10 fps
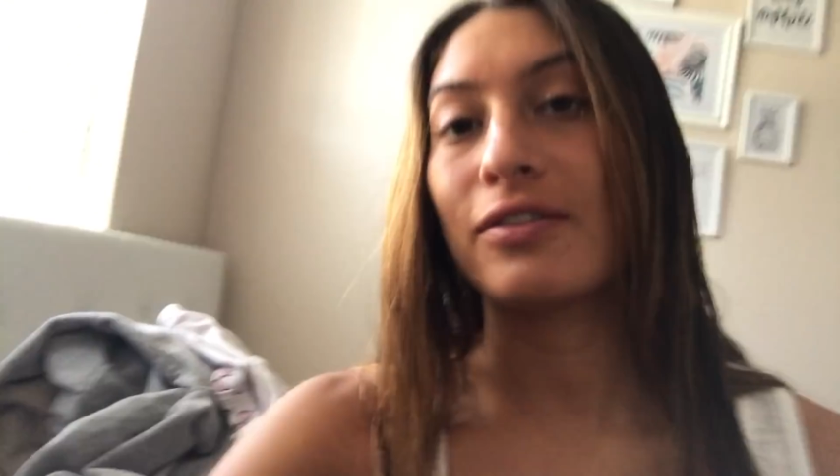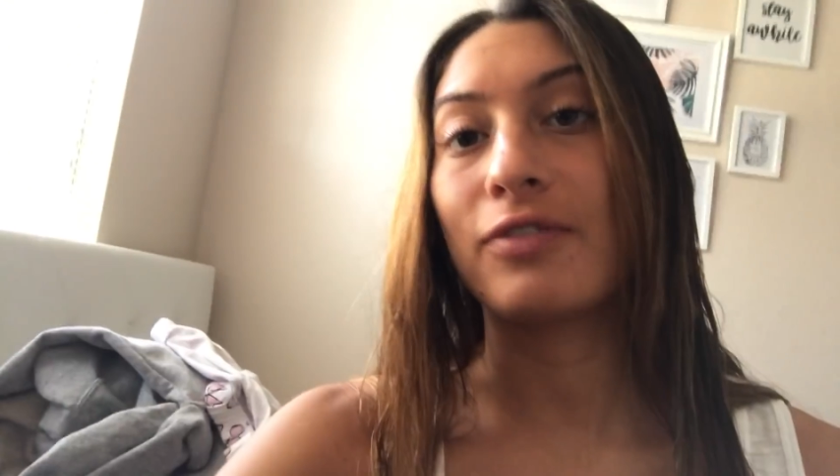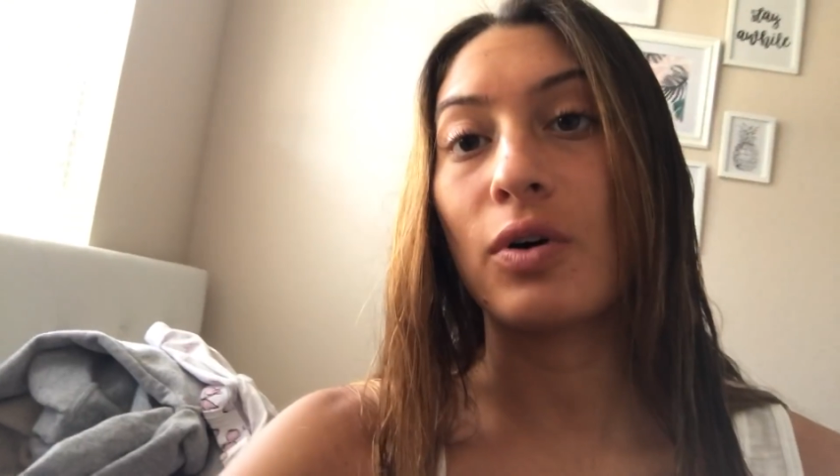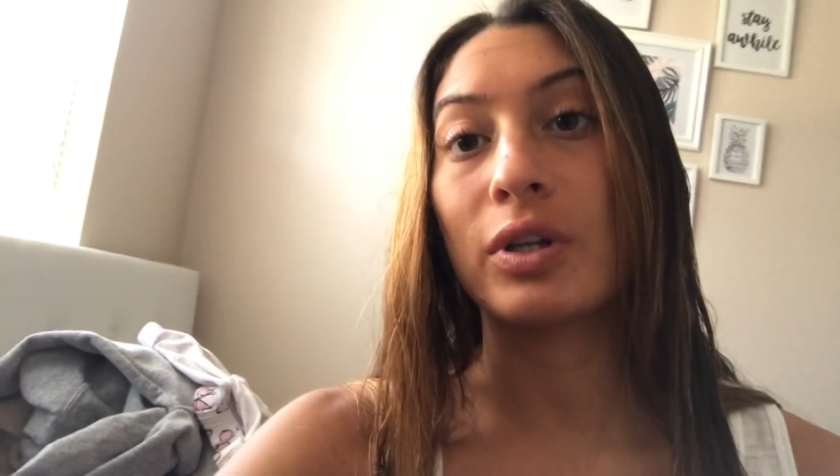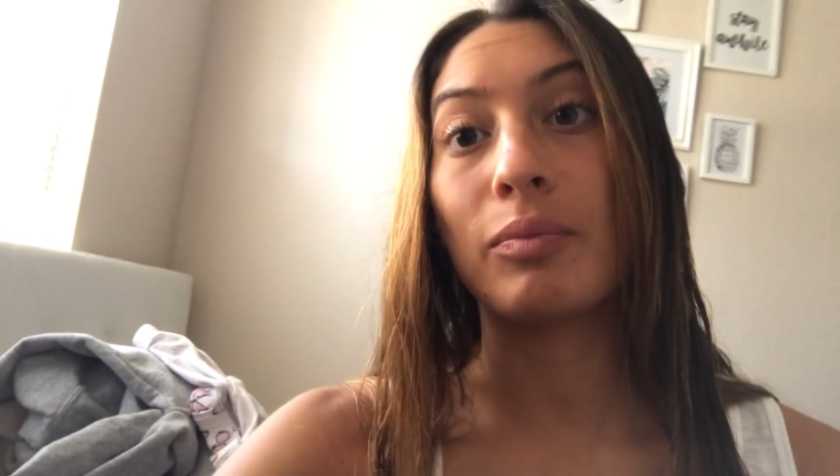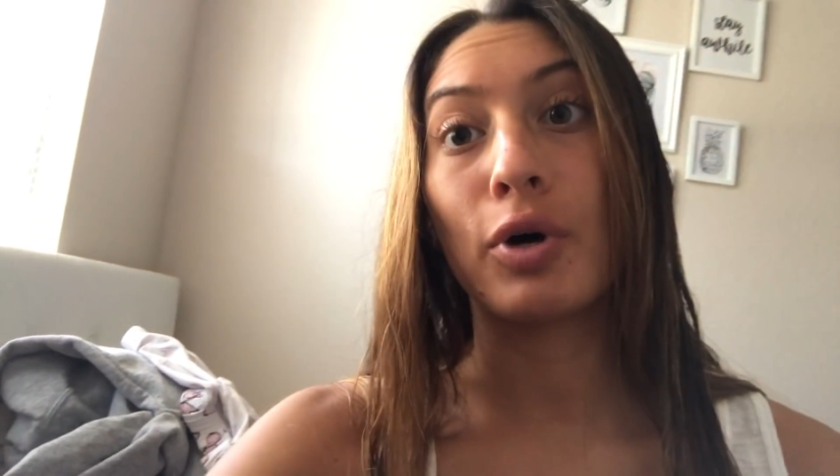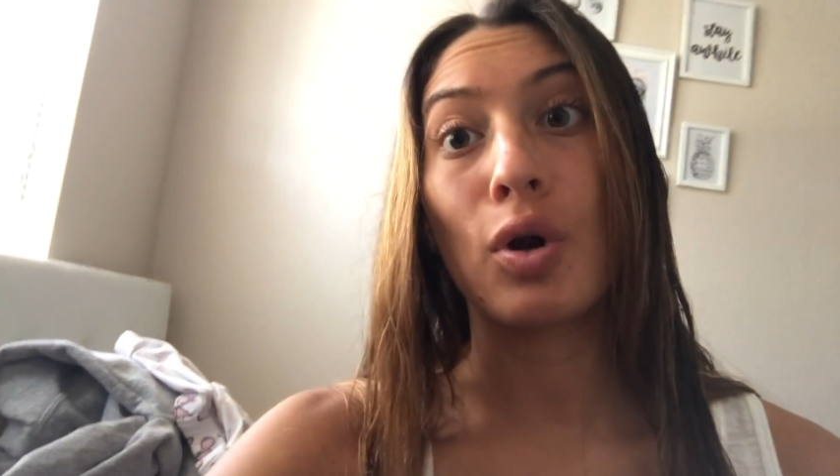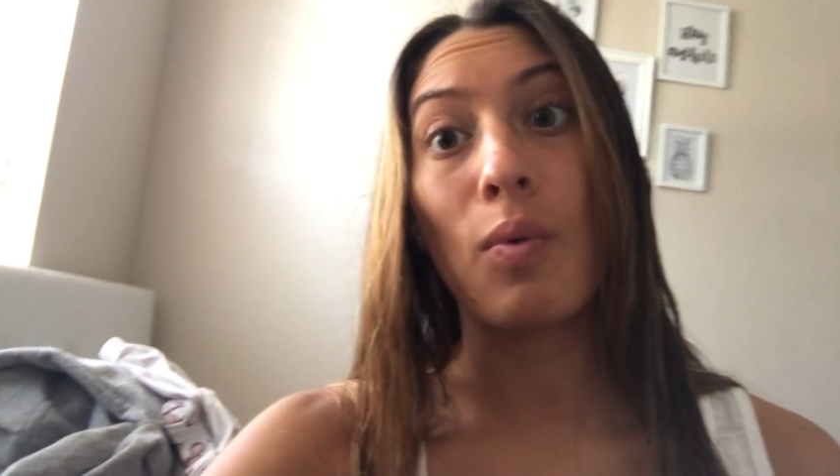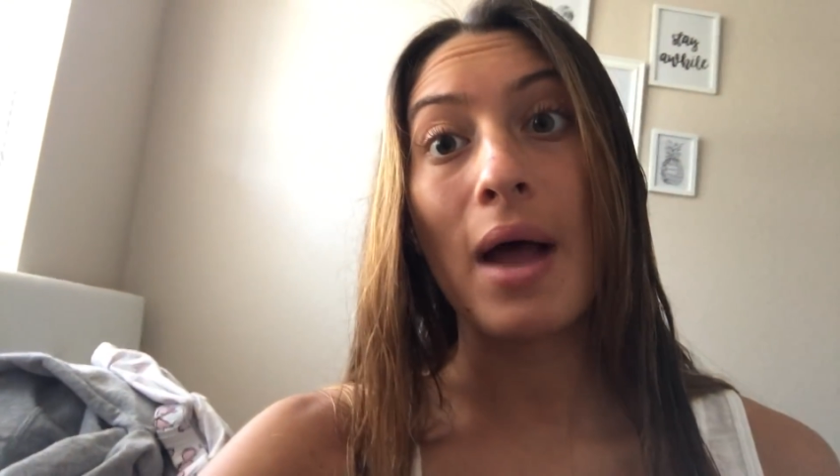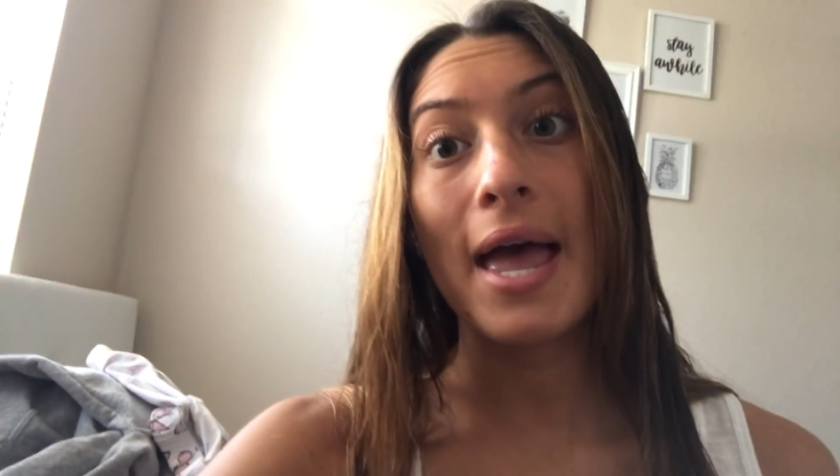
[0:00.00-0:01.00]
to fold and put
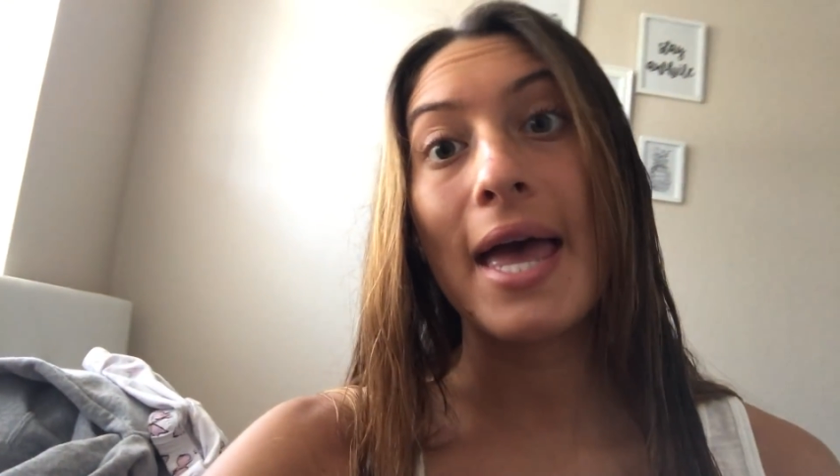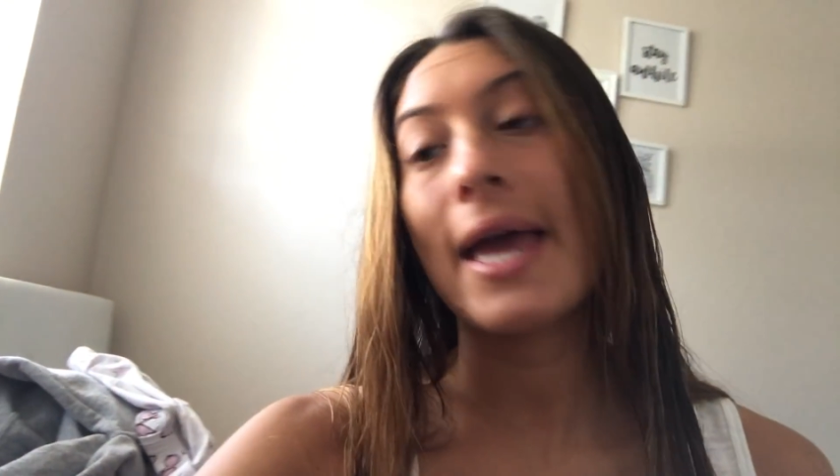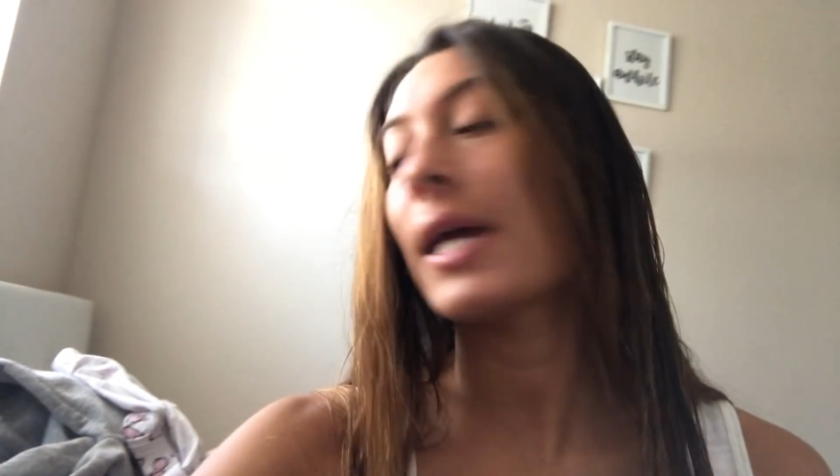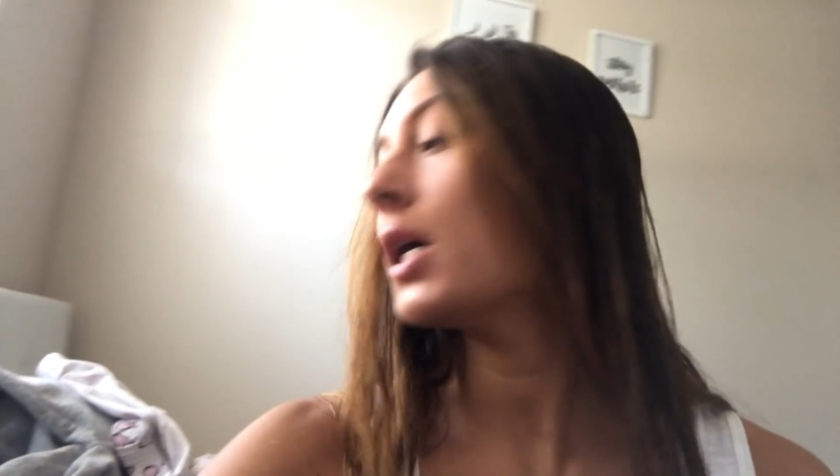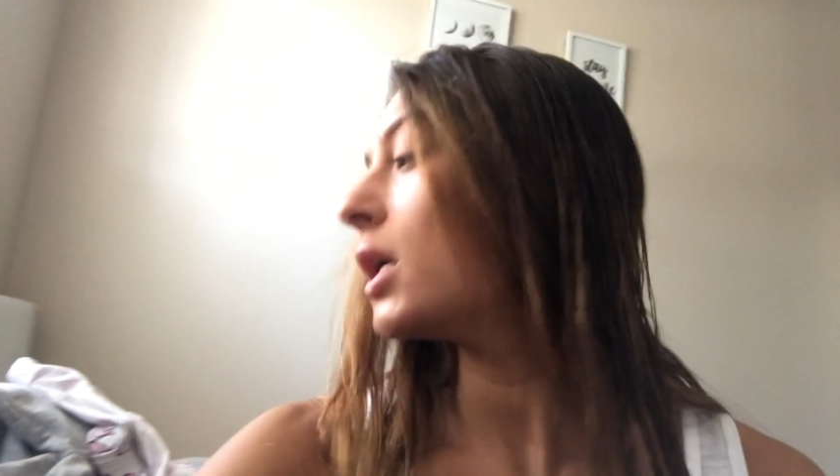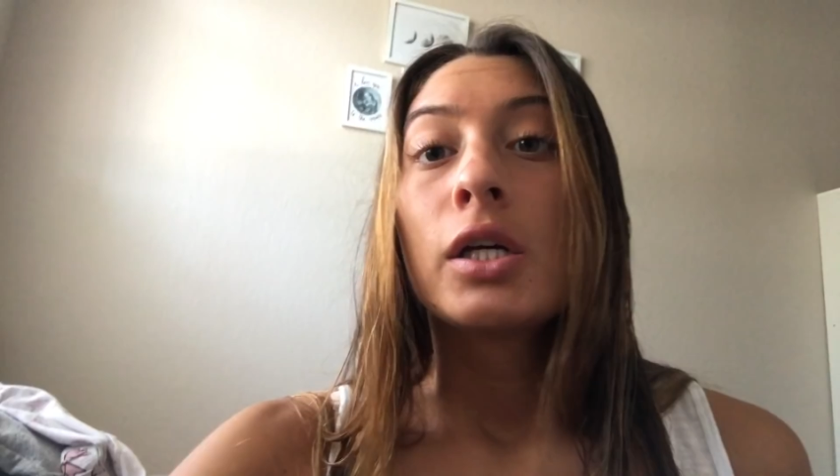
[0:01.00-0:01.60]
away.